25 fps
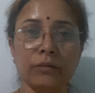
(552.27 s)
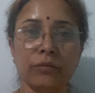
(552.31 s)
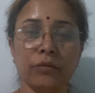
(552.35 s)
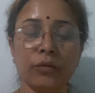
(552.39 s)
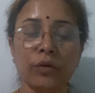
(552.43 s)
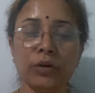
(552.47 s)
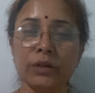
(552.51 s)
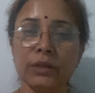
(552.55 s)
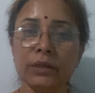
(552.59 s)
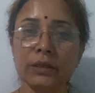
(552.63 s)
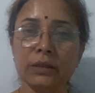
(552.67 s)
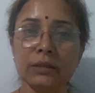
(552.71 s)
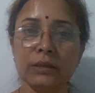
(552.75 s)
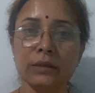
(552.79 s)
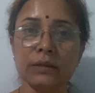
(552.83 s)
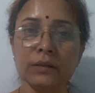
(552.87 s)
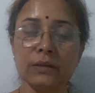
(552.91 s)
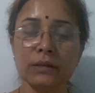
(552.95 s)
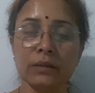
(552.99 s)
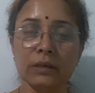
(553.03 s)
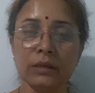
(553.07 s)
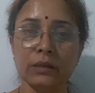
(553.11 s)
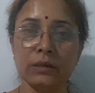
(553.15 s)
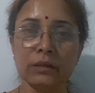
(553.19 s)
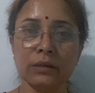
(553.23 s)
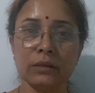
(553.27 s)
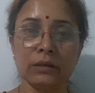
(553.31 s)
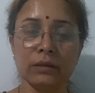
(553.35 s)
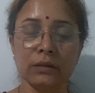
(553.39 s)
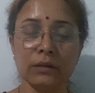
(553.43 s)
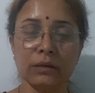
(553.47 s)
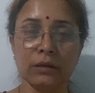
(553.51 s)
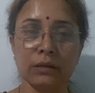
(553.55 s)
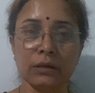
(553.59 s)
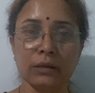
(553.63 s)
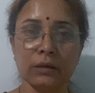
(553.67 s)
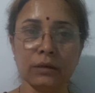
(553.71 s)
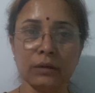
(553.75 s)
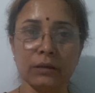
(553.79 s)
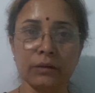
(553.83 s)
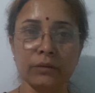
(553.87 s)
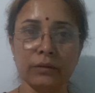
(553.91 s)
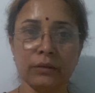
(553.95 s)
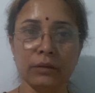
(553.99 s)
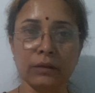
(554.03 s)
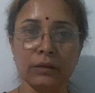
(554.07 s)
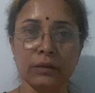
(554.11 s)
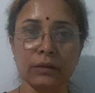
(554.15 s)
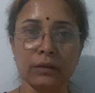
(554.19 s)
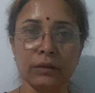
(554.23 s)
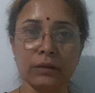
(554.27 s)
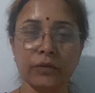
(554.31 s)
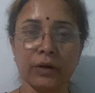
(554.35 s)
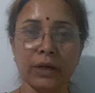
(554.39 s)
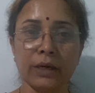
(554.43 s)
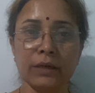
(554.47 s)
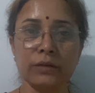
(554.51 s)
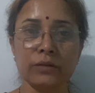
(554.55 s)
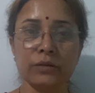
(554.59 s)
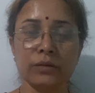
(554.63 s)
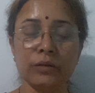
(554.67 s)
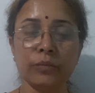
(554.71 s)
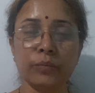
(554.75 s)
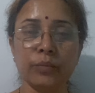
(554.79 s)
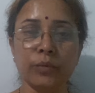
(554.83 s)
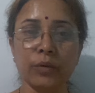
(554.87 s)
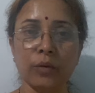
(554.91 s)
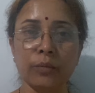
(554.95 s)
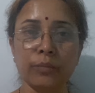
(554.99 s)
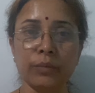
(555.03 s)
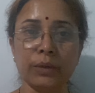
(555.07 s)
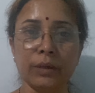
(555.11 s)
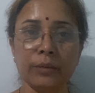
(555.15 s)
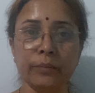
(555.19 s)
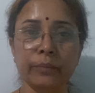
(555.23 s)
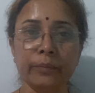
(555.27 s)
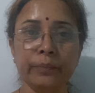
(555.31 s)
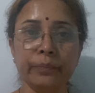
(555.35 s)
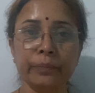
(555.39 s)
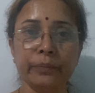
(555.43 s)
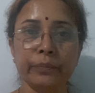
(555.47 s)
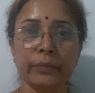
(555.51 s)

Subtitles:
What it does, it finds the problem